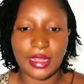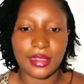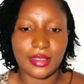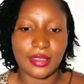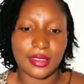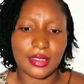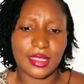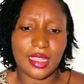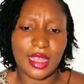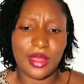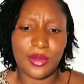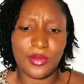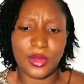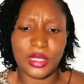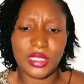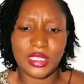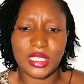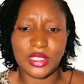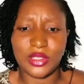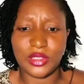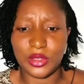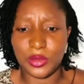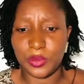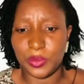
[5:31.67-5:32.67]
I could say I
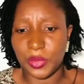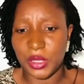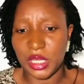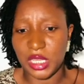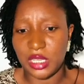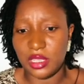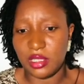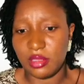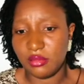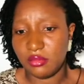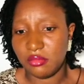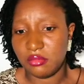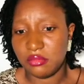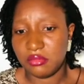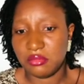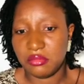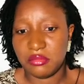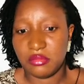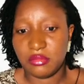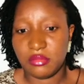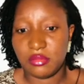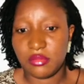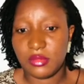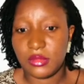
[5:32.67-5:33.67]
want it to be,
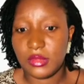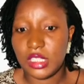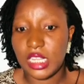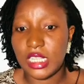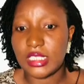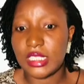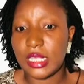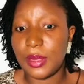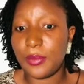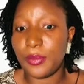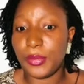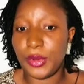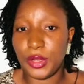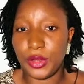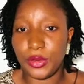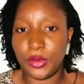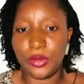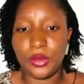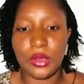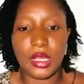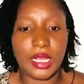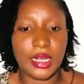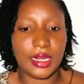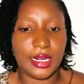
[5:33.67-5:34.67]
let's say,
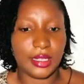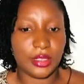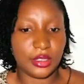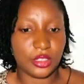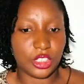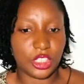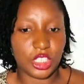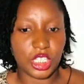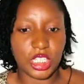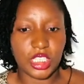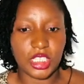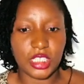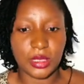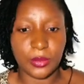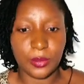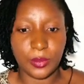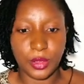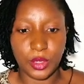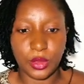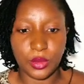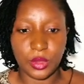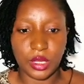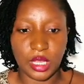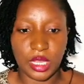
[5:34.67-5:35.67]
blue, and I could change the
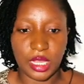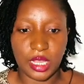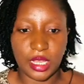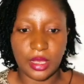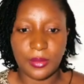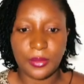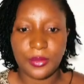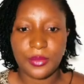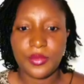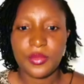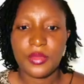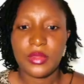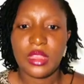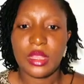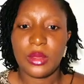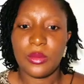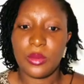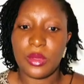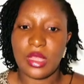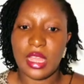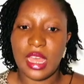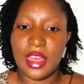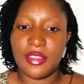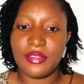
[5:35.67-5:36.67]
blue here.
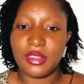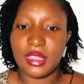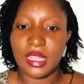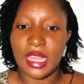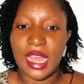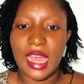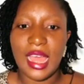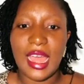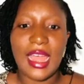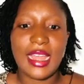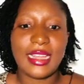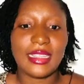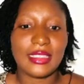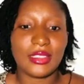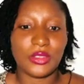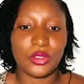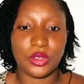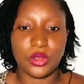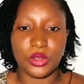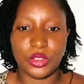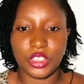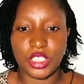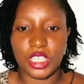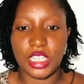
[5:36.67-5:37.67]
We have the height.
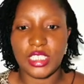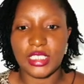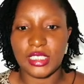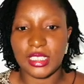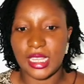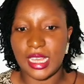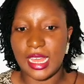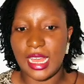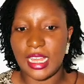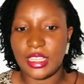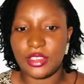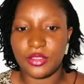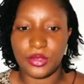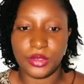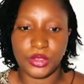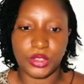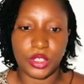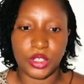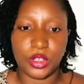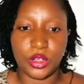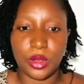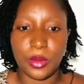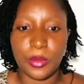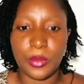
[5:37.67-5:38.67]
You could change the height
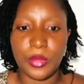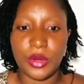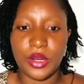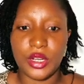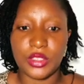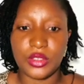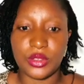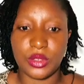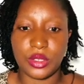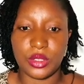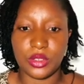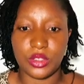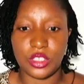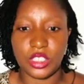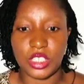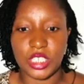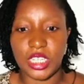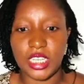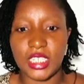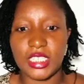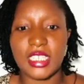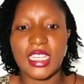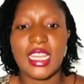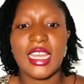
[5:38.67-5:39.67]
with your numbers. You could
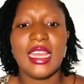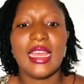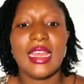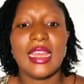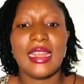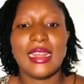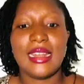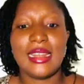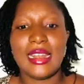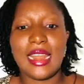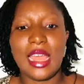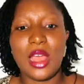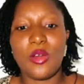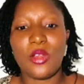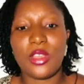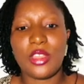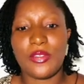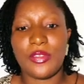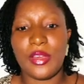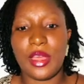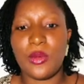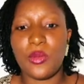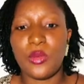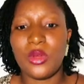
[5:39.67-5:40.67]
change. Now
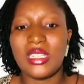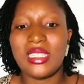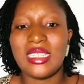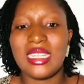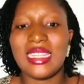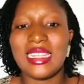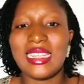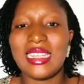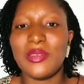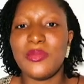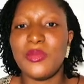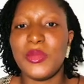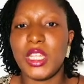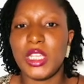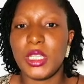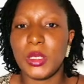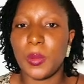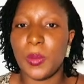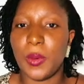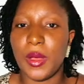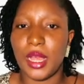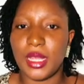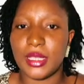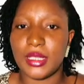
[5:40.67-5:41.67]
if I want the
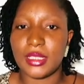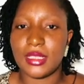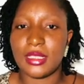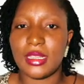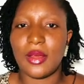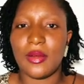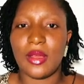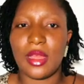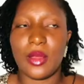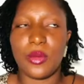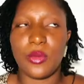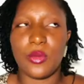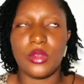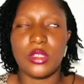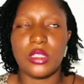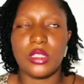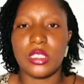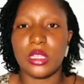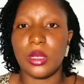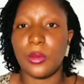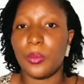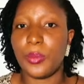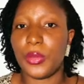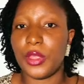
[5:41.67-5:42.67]
image part, now I
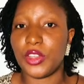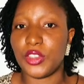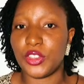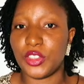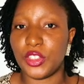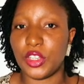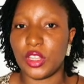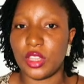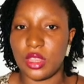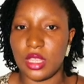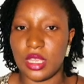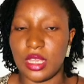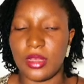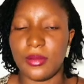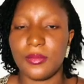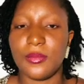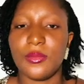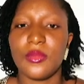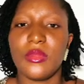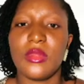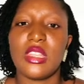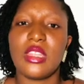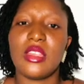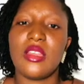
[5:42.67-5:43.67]
want a picture there.
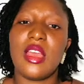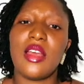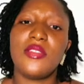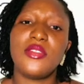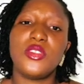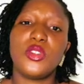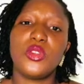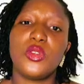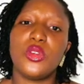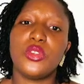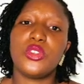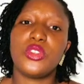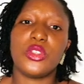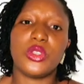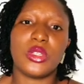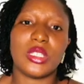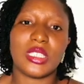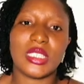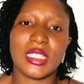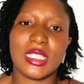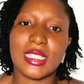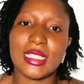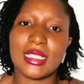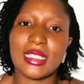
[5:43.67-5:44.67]
You have to go to
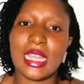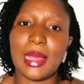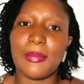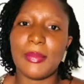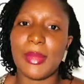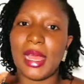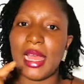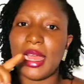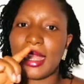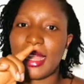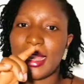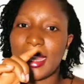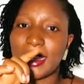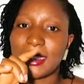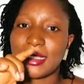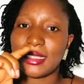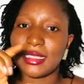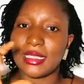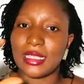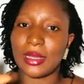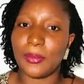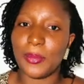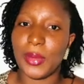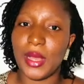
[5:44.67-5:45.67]
your system and
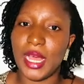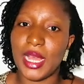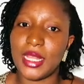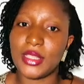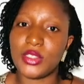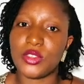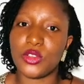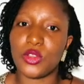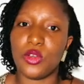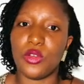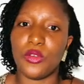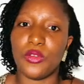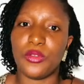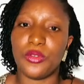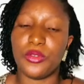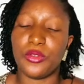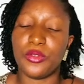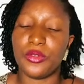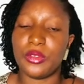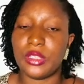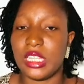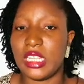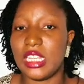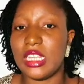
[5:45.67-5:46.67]
get the part of
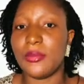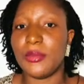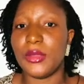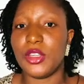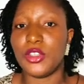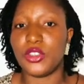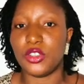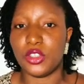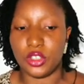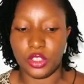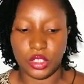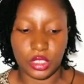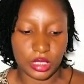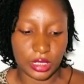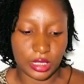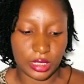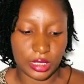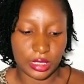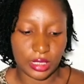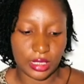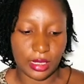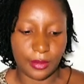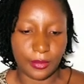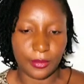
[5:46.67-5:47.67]
the image on your
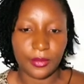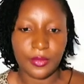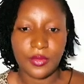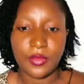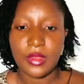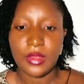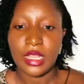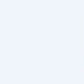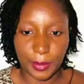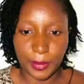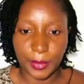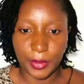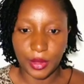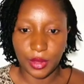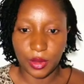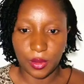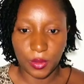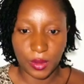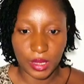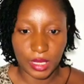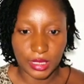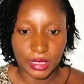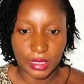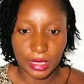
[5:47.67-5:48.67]
system.
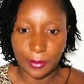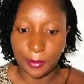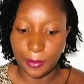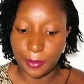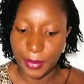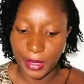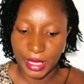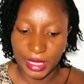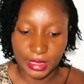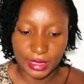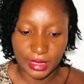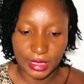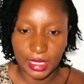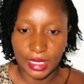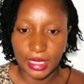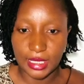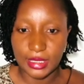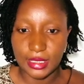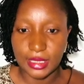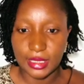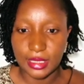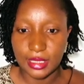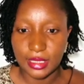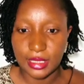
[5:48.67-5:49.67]
SambaPOS and paste
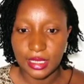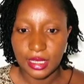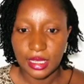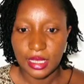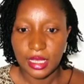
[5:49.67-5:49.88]
this.